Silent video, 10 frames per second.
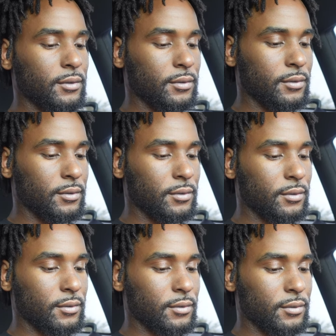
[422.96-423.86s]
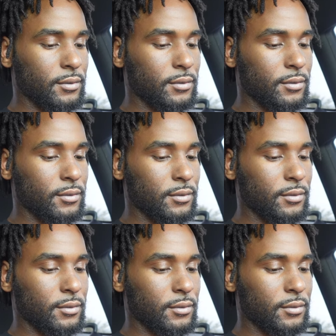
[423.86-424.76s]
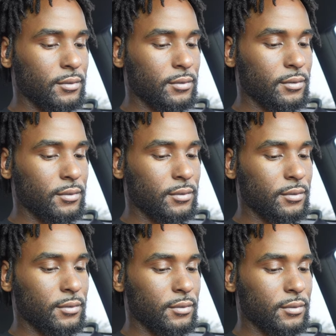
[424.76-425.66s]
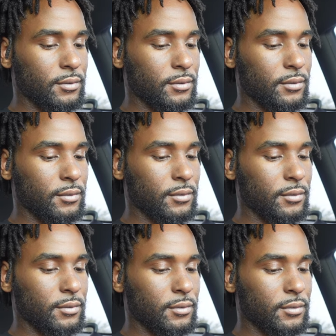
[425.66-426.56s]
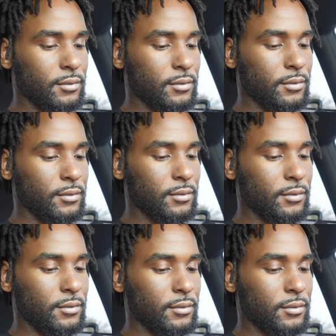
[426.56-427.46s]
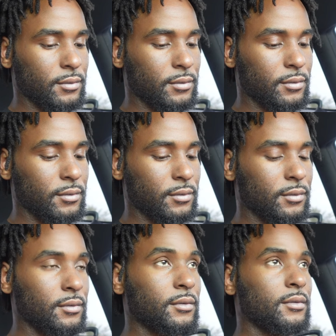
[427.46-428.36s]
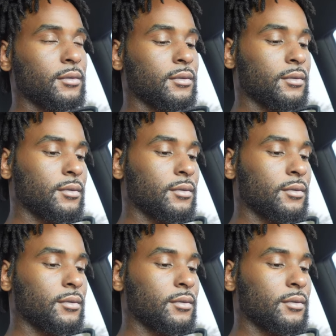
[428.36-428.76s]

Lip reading: Nobody speaks.